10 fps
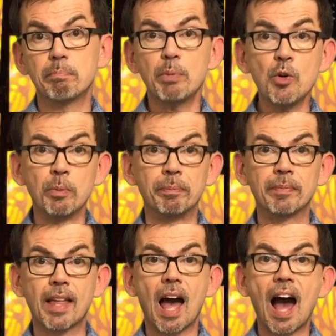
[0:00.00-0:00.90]
Boom!
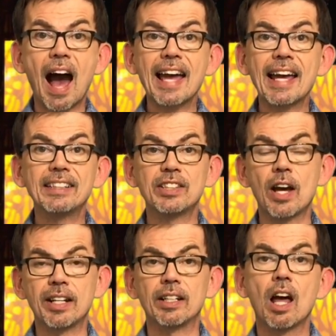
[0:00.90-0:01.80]
I had
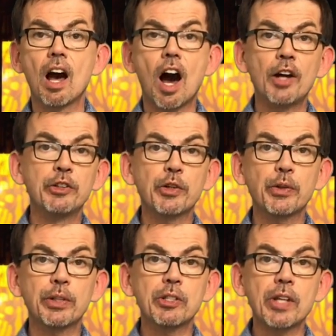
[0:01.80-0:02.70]
done it. Under
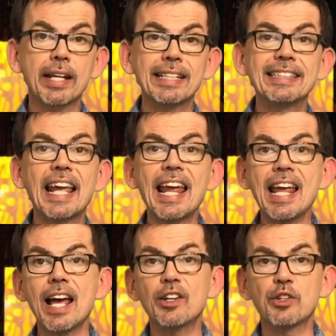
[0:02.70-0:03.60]
30 seconds,
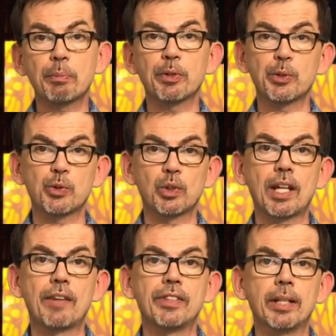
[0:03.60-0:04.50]
and the producer
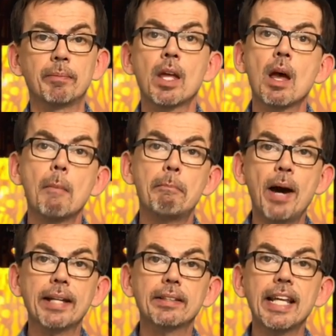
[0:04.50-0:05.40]
loved it.
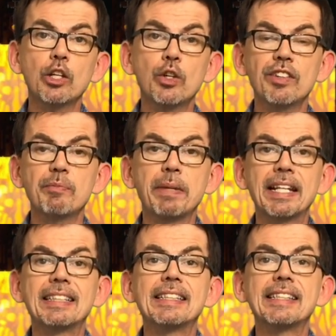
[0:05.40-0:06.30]
But it could have been
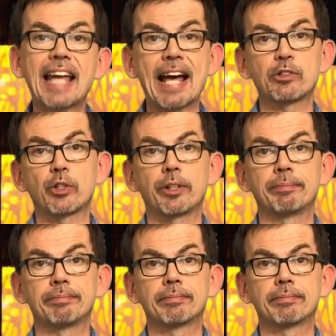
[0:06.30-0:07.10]
a disaster.